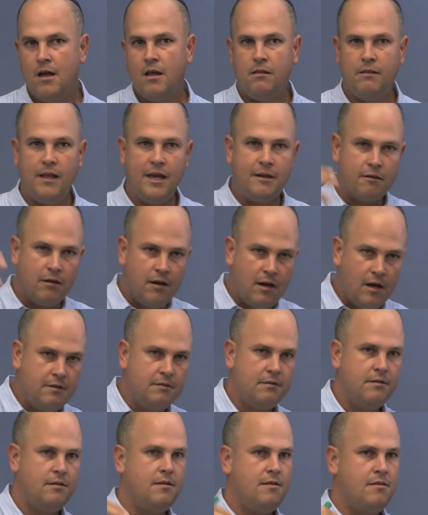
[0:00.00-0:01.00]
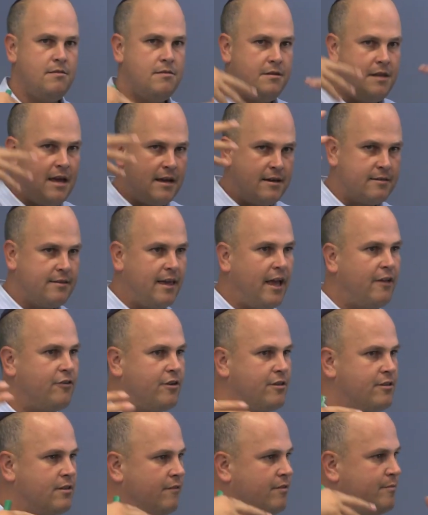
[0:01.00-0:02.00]
Later on, the next
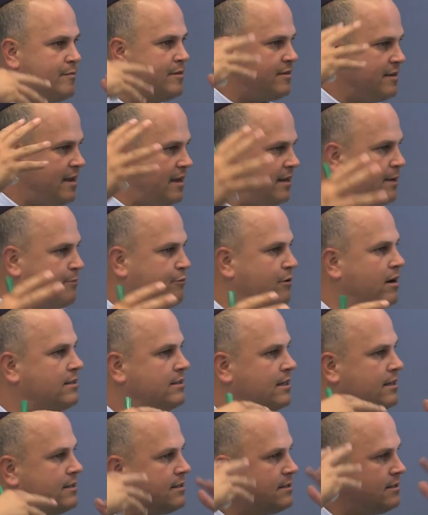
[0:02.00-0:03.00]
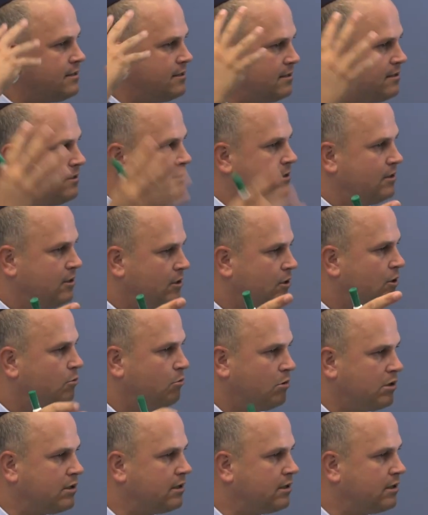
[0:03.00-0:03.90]
stages of the messianic process will